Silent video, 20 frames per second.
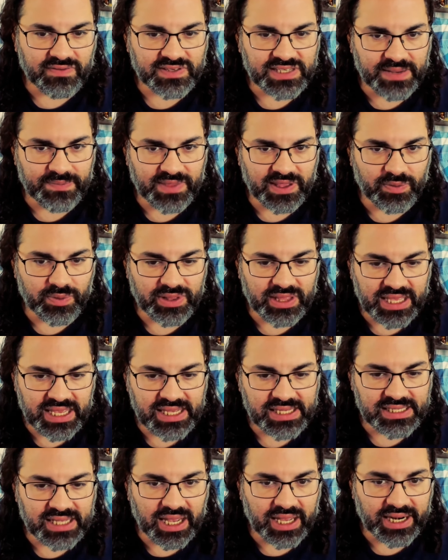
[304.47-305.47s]
Same thing with
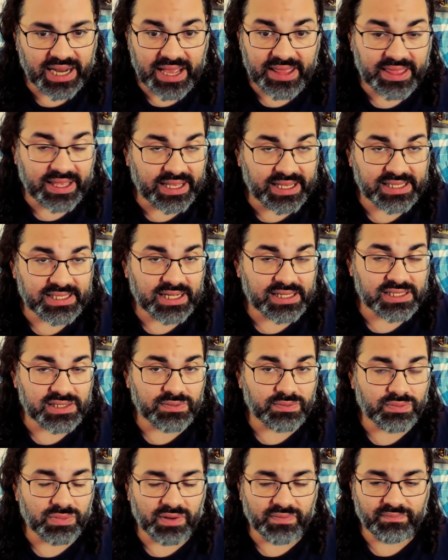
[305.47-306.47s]
Isan. I think Isan's a
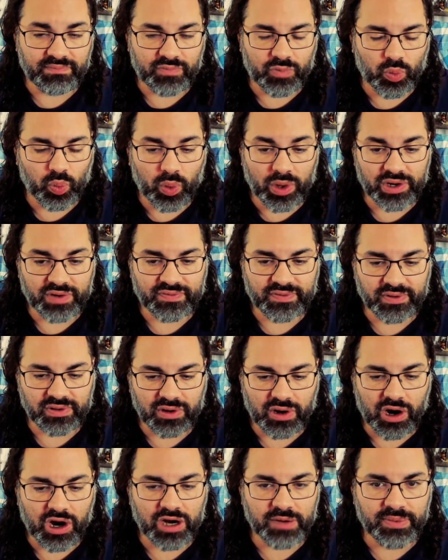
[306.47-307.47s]
wonderful
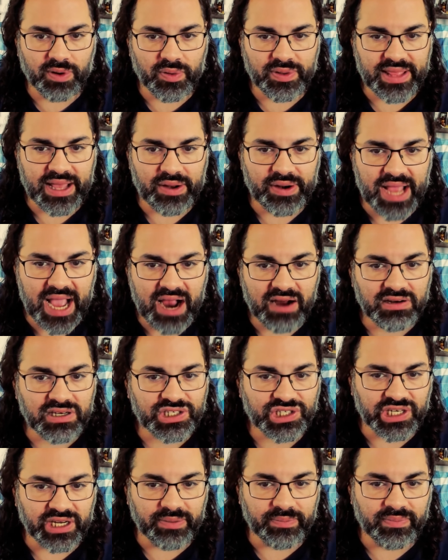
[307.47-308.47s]
card, but without
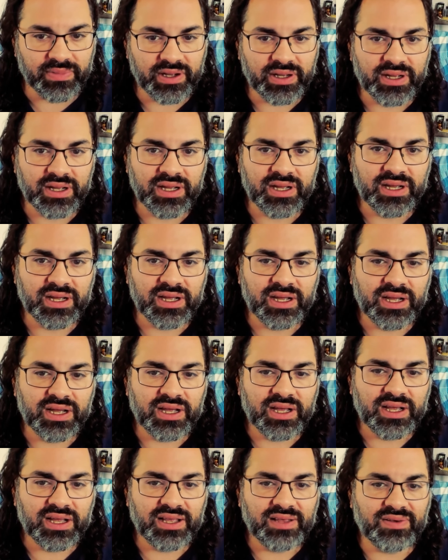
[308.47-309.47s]
Arishem,
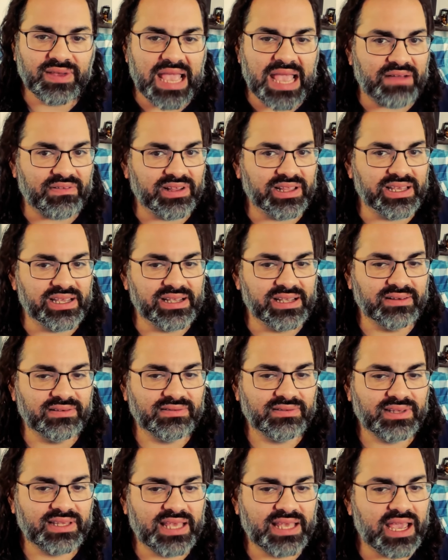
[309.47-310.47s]
you can't
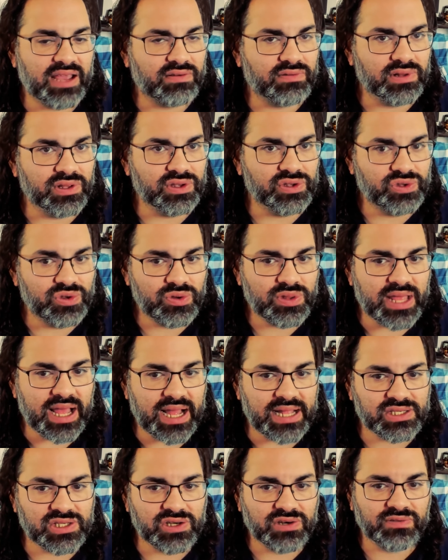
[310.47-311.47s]
really do
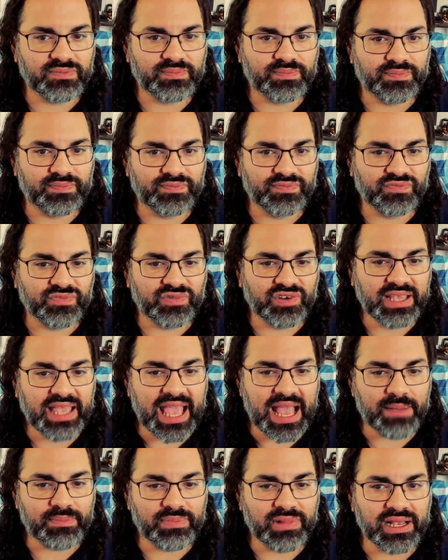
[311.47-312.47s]
that. So you're
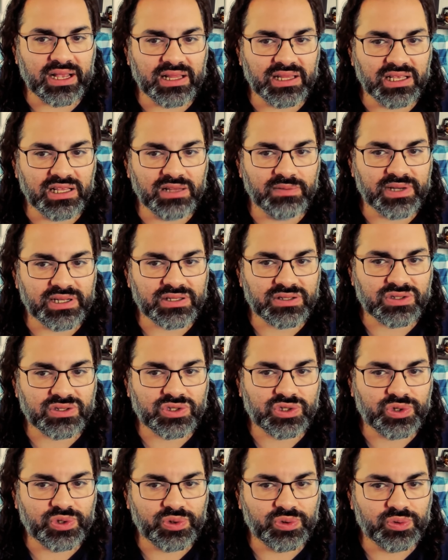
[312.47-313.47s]
gambling a little bit
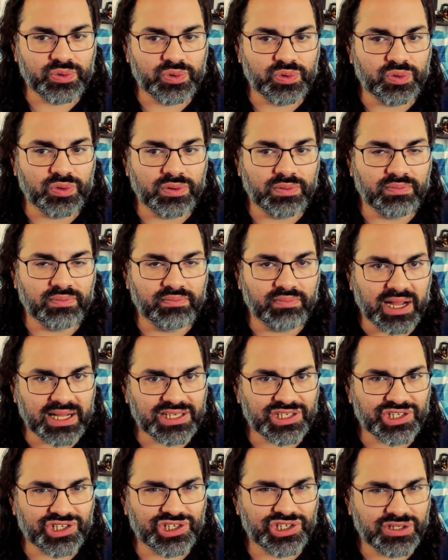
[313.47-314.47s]
too
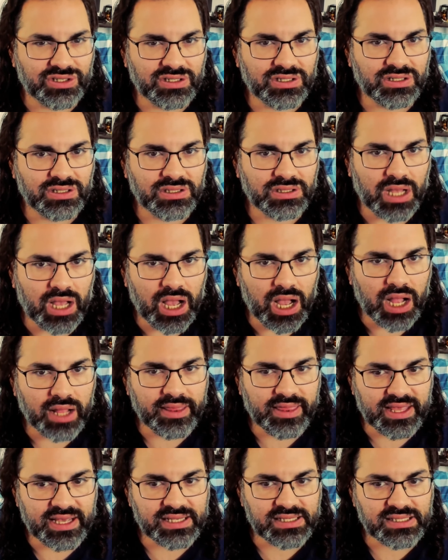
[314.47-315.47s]
much
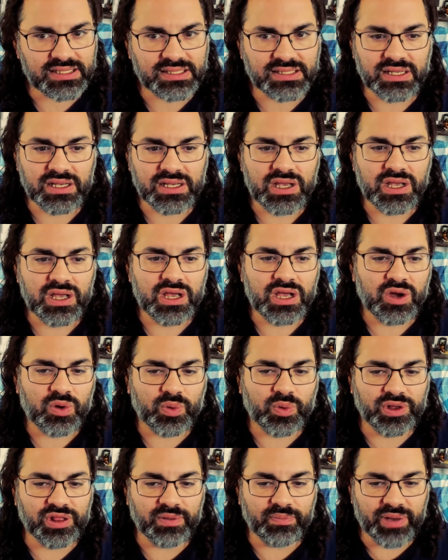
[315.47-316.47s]
on this,
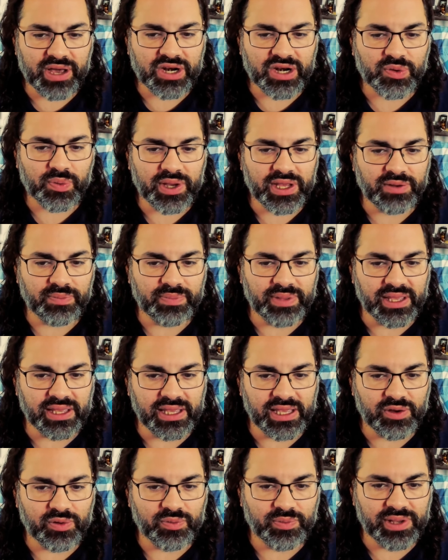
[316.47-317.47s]
where the better way to be,
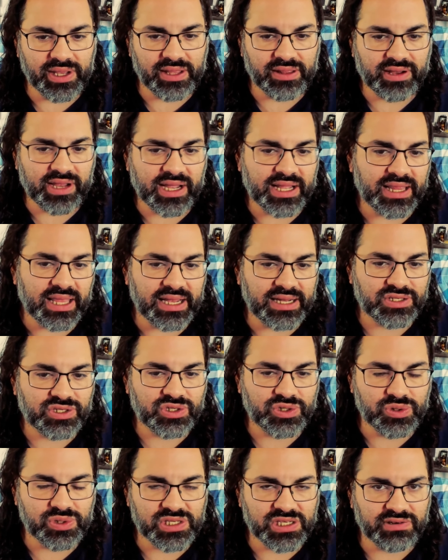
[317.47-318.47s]
it would be either get like
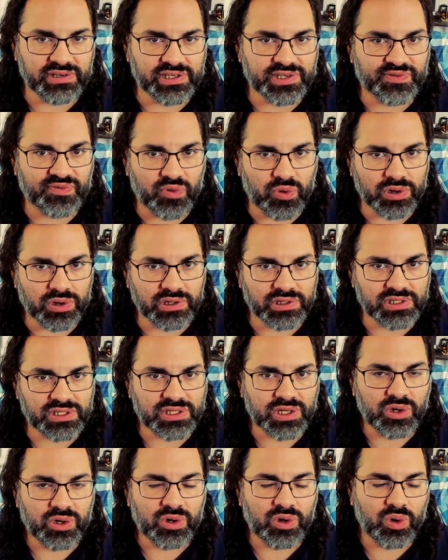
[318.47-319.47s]
2 Series 4s
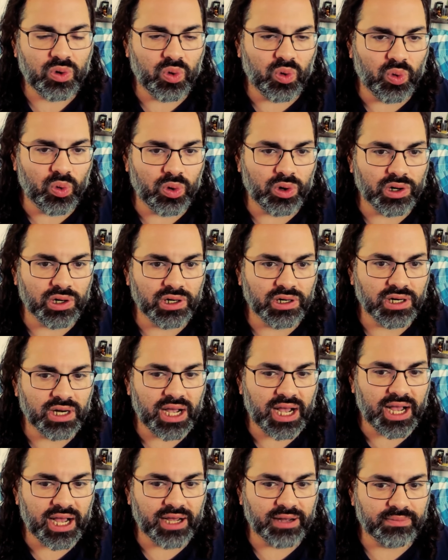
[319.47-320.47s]
or
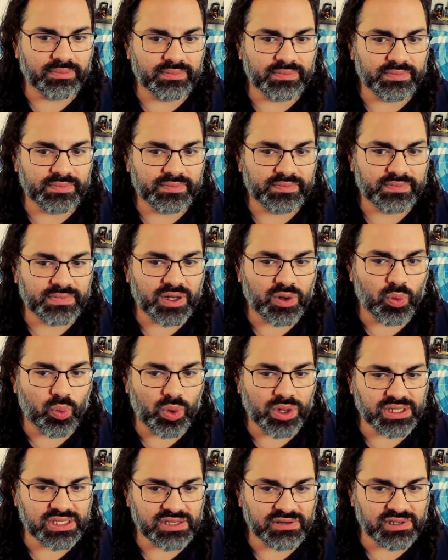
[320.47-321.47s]

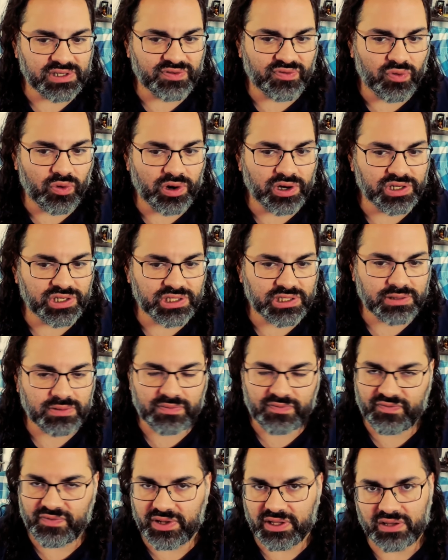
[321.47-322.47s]
1 Series 4 and just
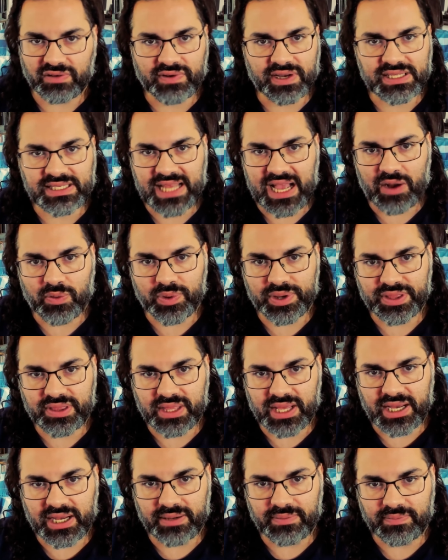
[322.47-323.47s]
fill the rest out with
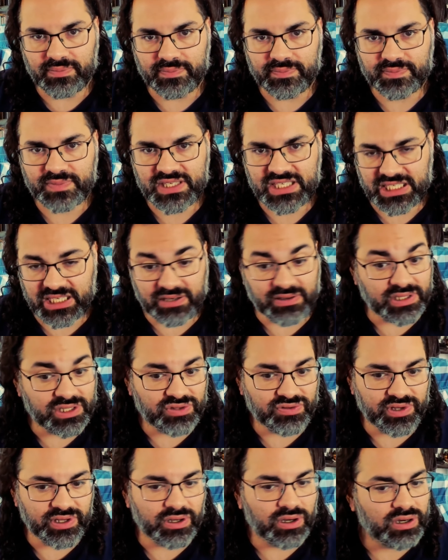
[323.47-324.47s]
Series
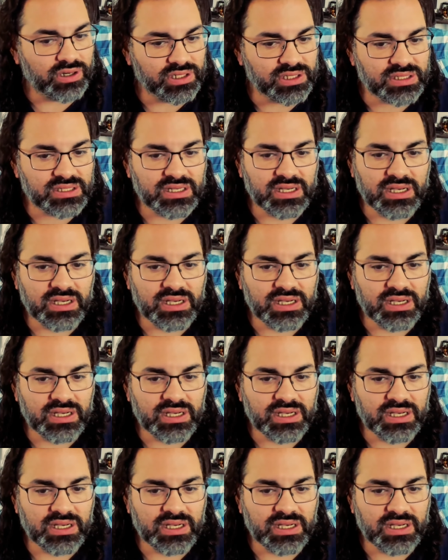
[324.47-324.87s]
3 cards.